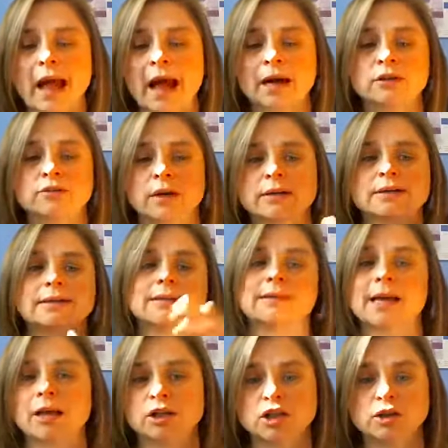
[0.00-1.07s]
address to
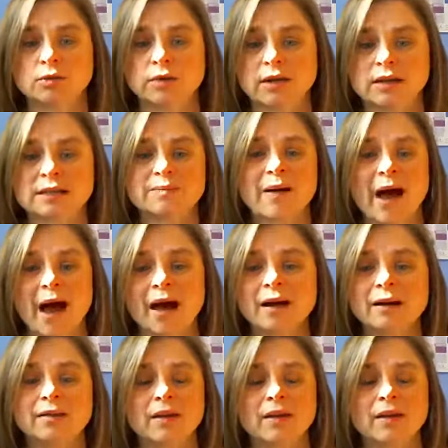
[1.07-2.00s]
send you things back,